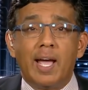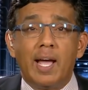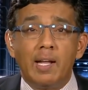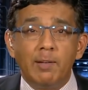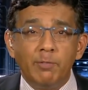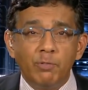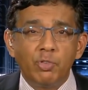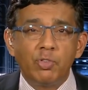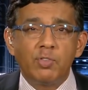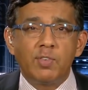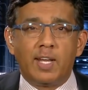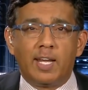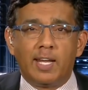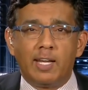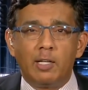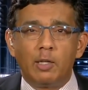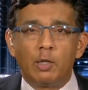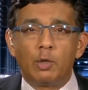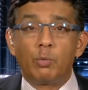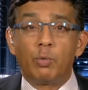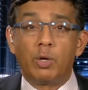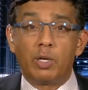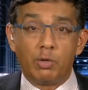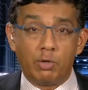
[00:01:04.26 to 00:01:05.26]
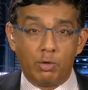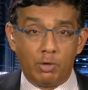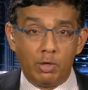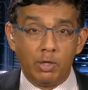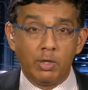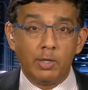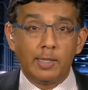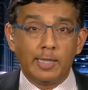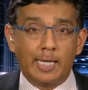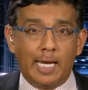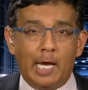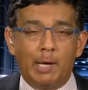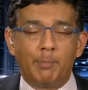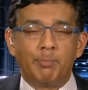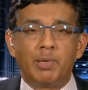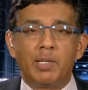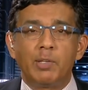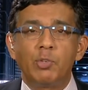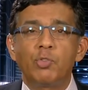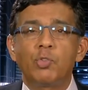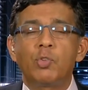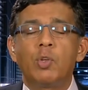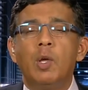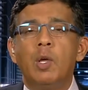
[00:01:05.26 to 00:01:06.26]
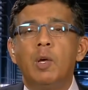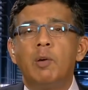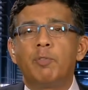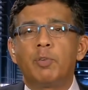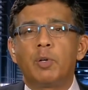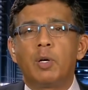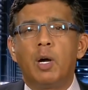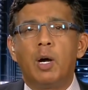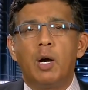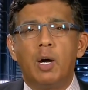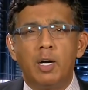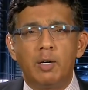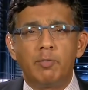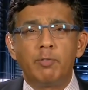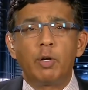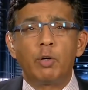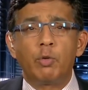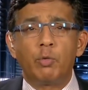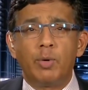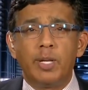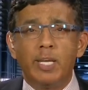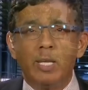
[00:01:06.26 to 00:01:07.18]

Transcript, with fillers: Hanfstaengl, returned to campus for a Harvard